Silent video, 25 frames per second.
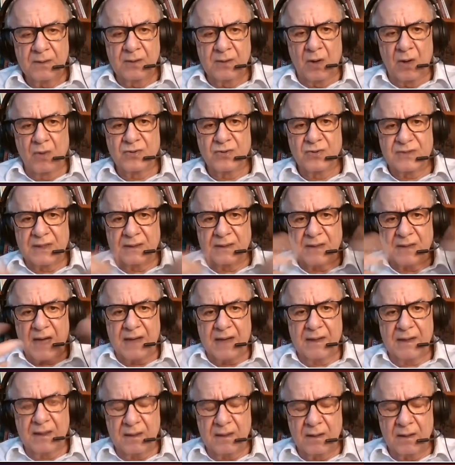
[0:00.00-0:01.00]
those that
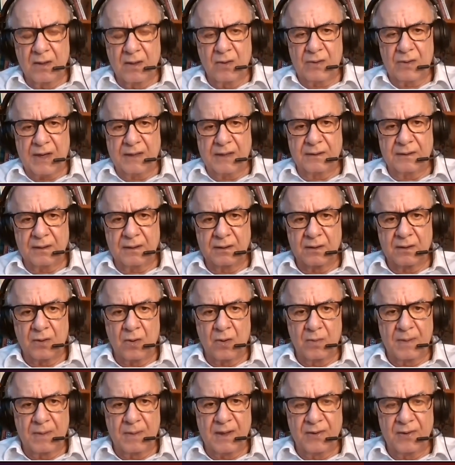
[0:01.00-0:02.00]
are located in the
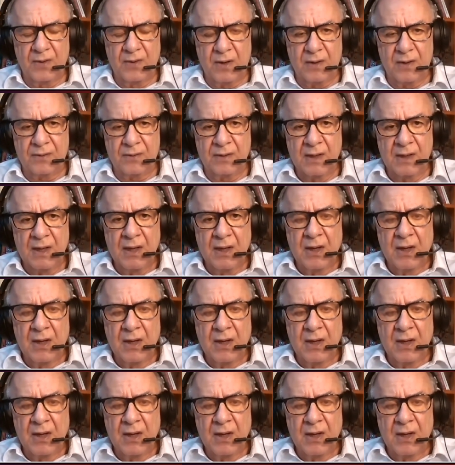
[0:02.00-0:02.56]
global north,